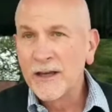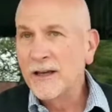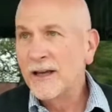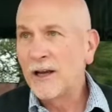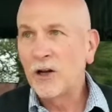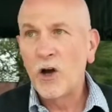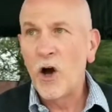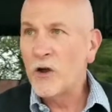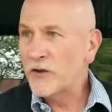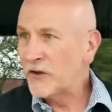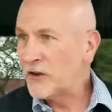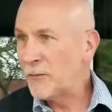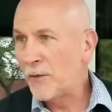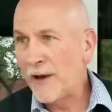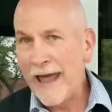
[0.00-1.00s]
It
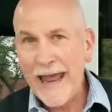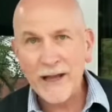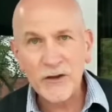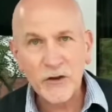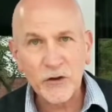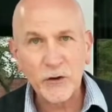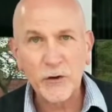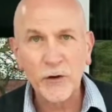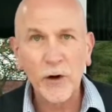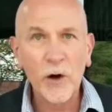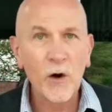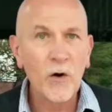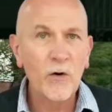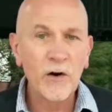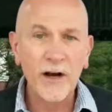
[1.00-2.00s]
causes plants to
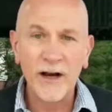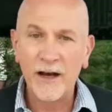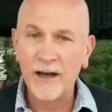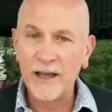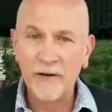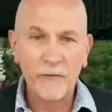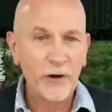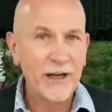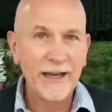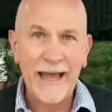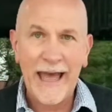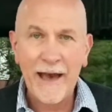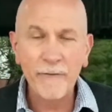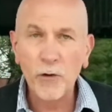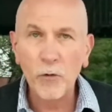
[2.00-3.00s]
grow. If we didn't
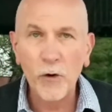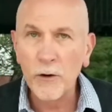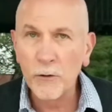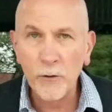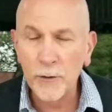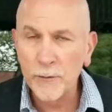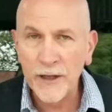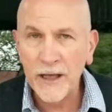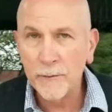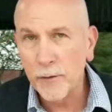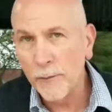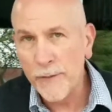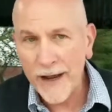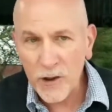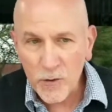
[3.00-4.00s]
have it, we would be in
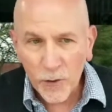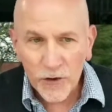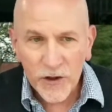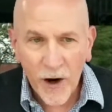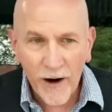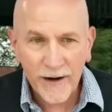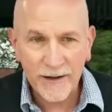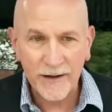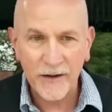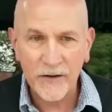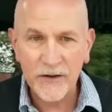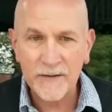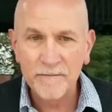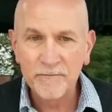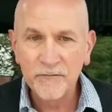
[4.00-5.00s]
perpetual darkness.